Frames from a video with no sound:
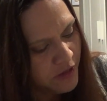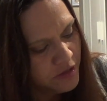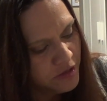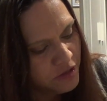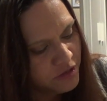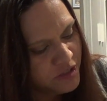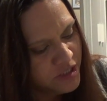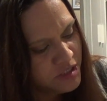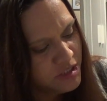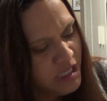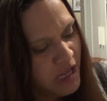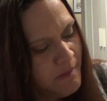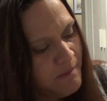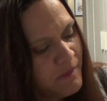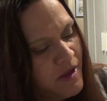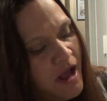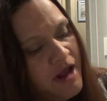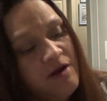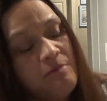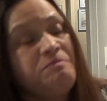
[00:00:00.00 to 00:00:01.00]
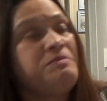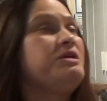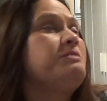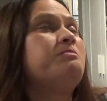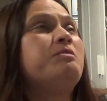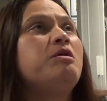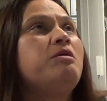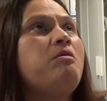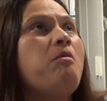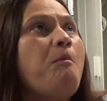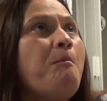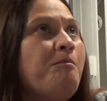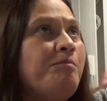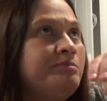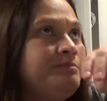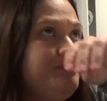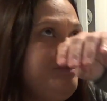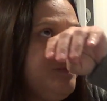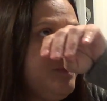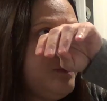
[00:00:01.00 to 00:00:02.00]
They're the same kind of people
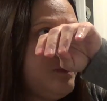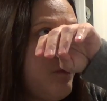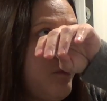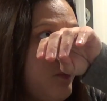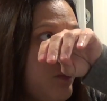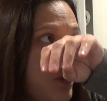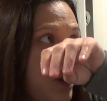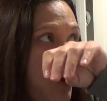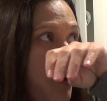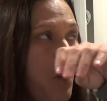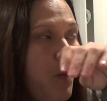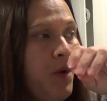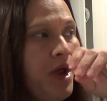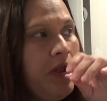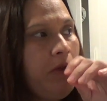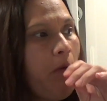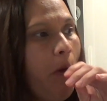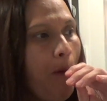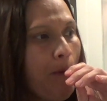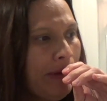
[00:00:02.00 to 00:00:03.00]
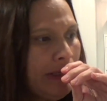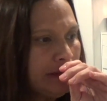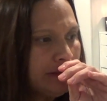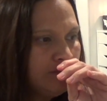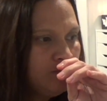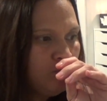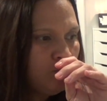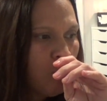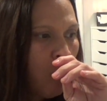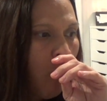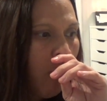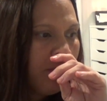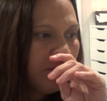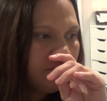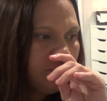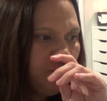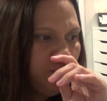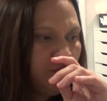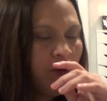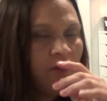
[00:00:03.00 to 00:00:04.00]
when
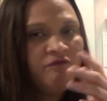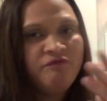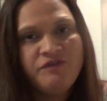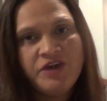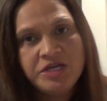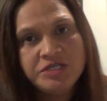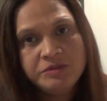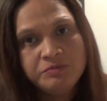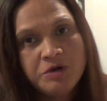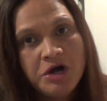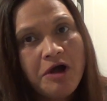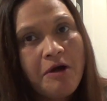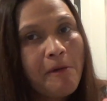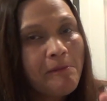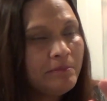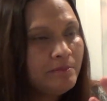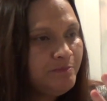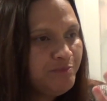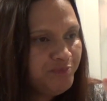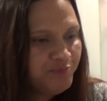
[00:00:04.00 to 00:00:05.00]
you're on Facebook